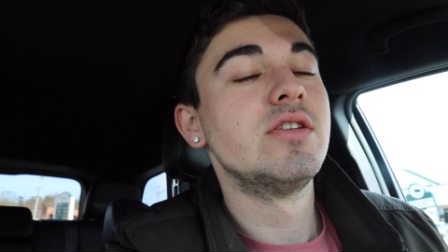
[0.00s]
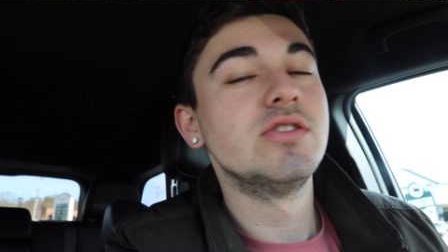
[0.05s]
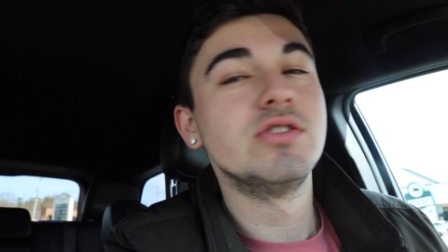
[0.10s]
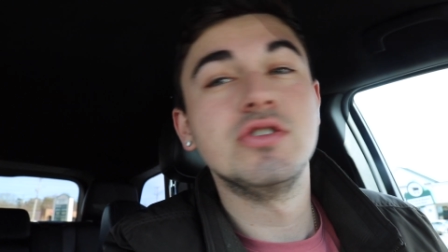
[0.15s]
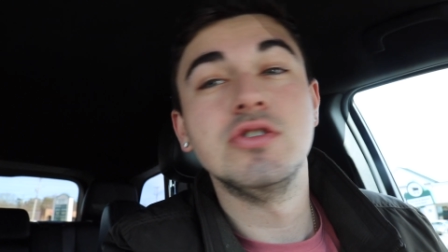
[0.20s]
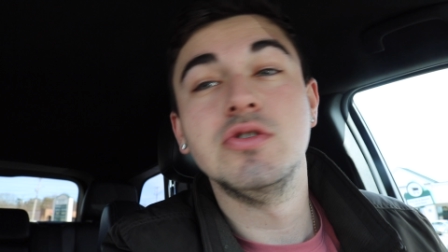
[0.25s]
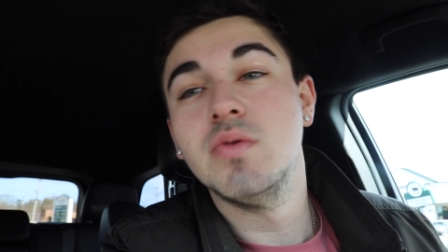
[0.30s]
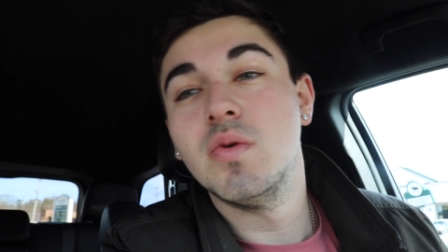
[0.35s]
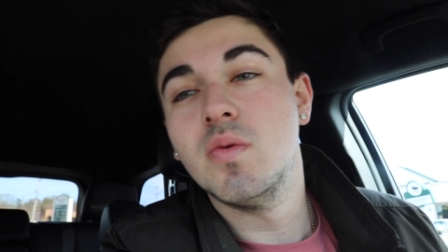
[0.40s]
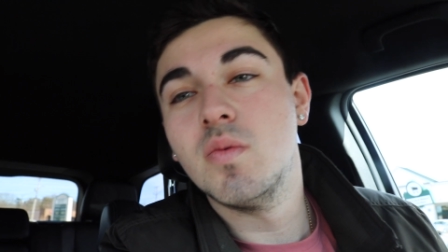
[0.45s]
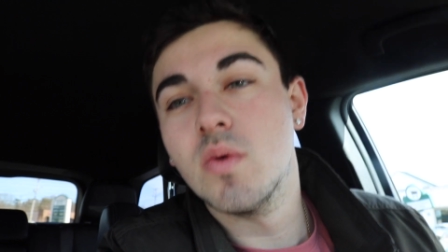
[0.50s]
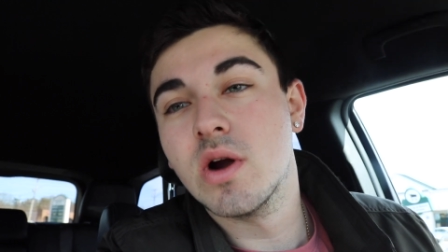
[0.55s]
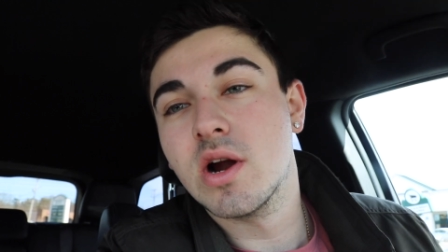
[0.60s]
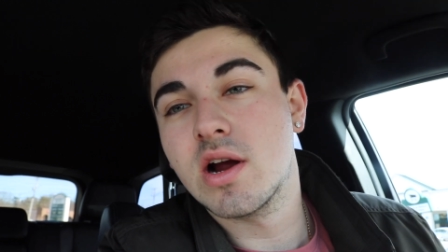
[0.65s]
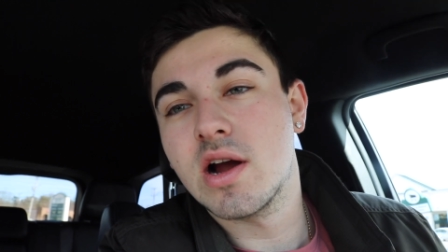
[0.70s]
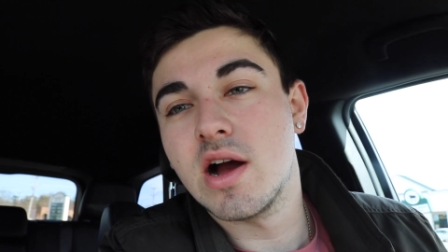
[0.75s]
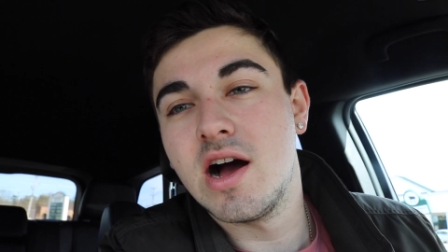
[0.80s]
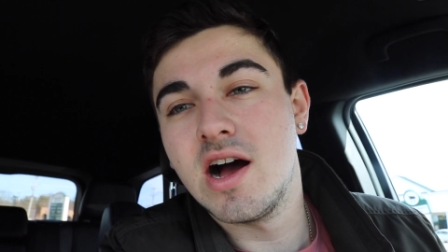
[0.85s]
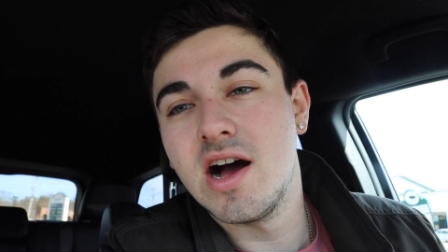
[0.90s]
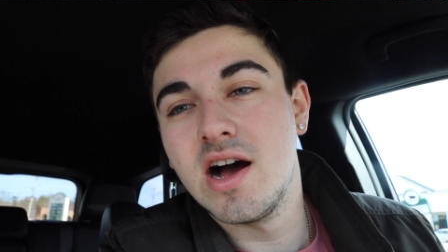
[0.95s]
to
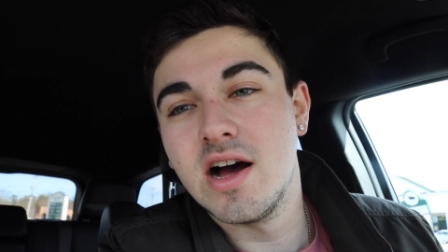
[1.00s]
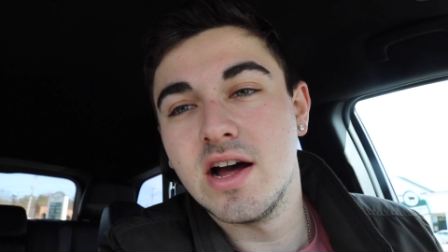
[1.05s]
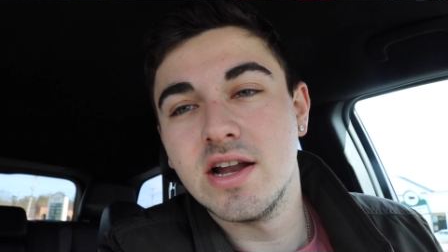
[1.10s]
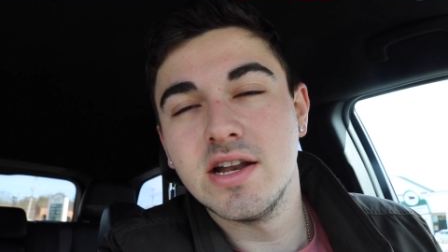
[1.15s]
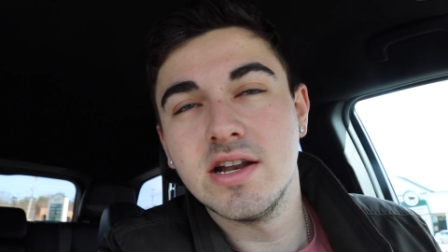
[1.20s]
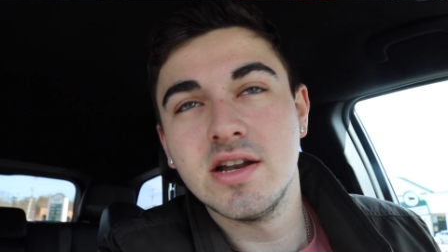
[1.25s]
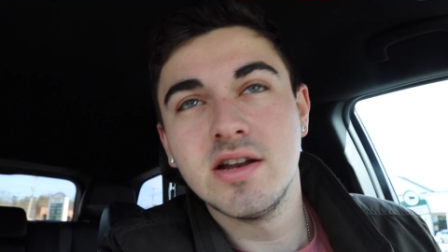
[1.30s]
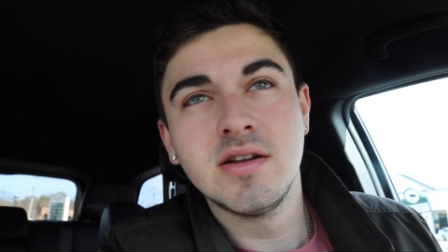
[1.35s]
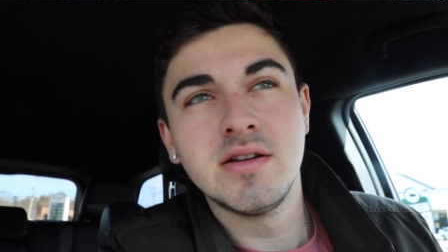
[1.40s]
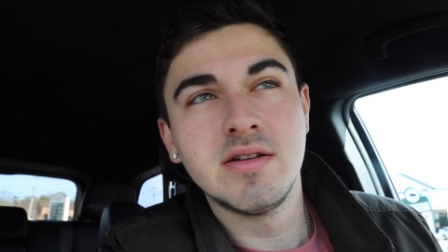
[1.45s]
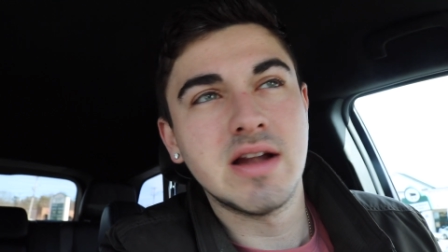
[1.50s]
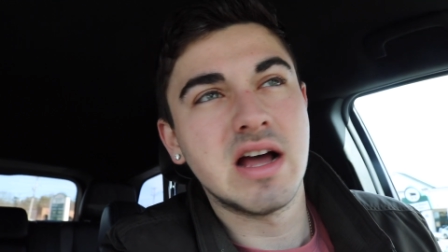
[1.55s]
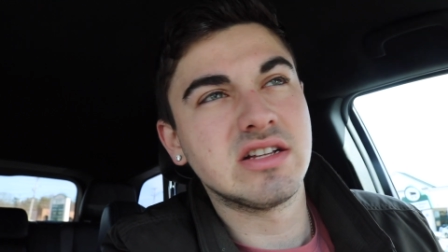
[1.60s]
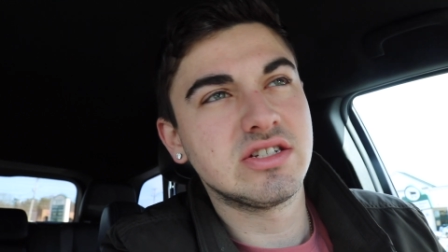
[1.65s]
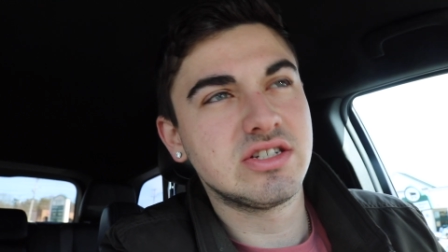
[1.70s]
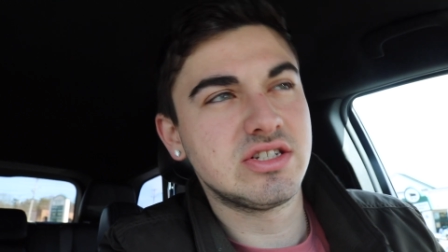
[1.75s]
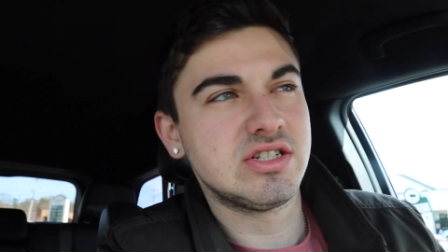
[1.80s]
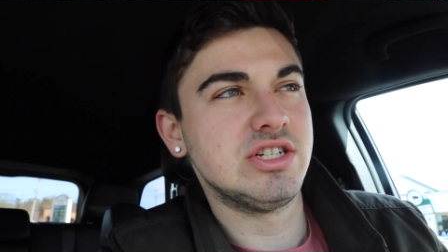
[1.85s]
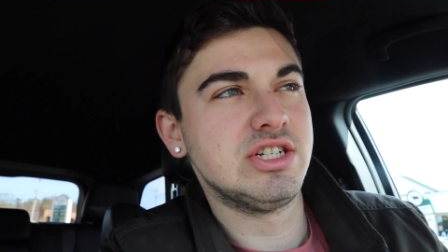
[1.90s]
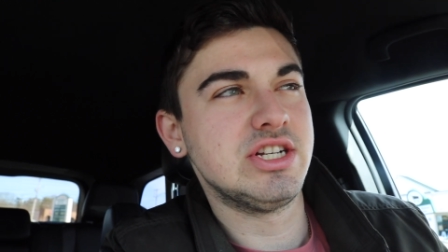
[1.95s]
work on not
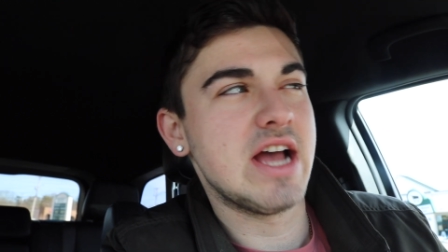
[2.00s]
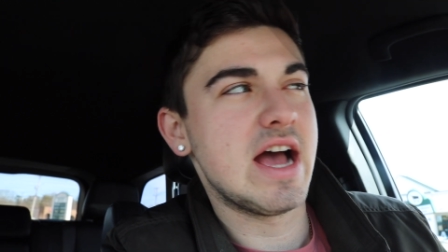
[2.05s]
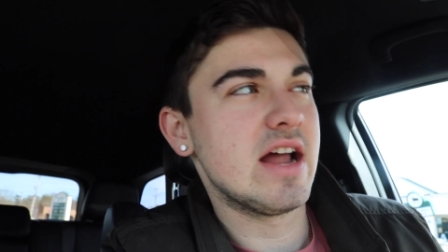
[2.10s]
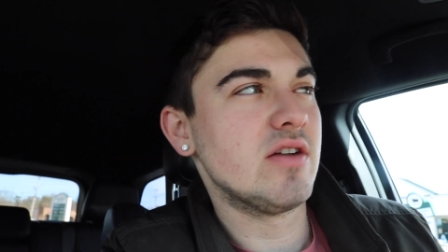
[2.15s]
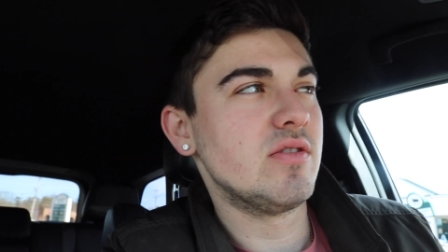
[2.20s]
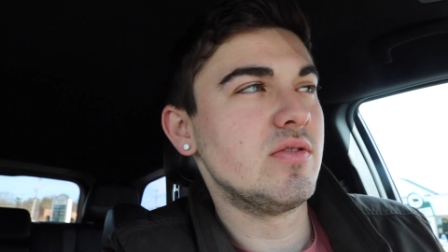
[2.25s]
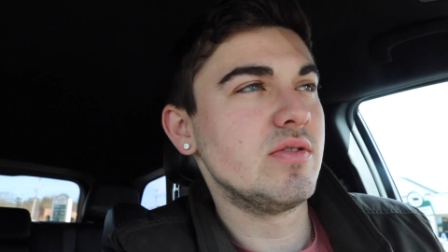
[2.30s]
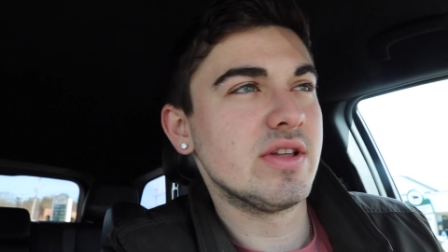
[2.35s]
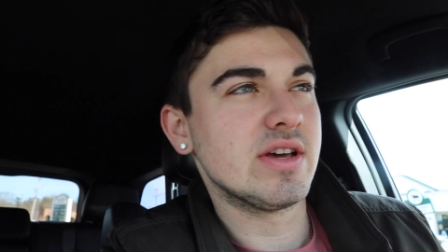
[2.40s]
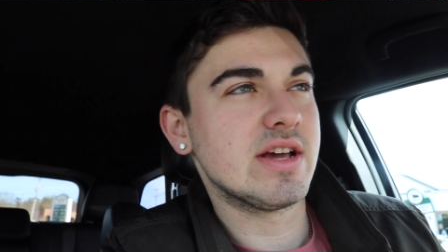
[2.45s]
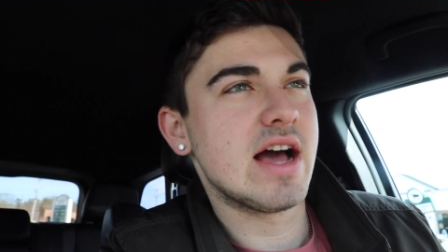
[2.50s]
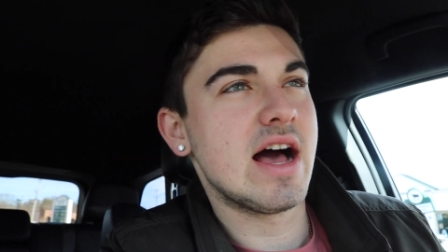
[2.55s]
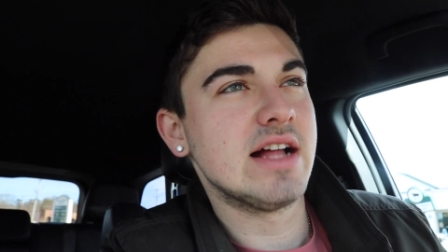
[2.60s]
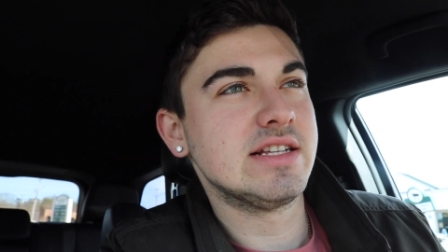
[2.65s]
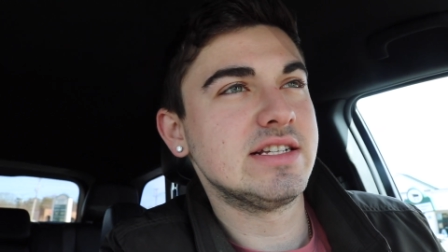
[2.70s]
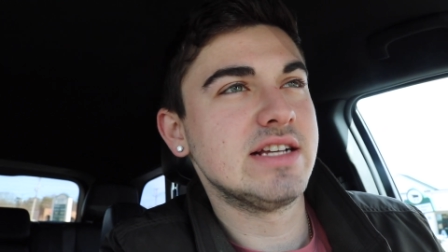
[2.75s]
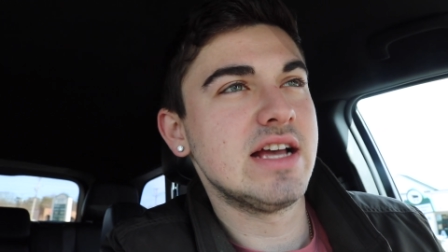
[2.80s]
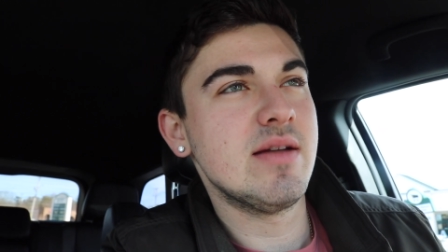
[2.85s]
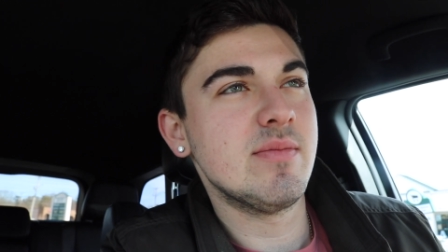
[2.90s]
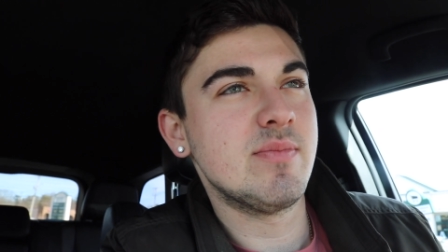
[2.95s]
just the channel and the
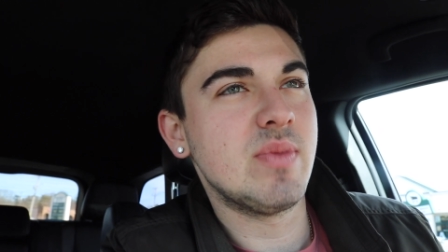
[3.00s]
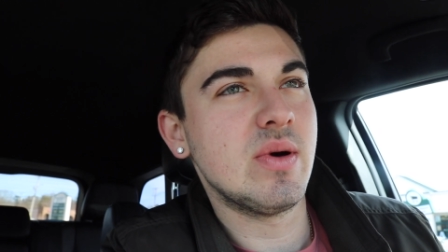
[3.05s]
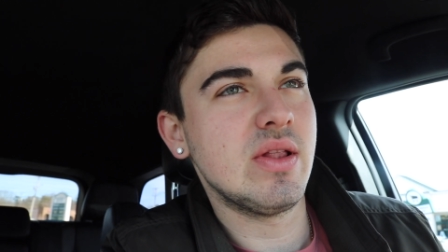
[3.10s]
content,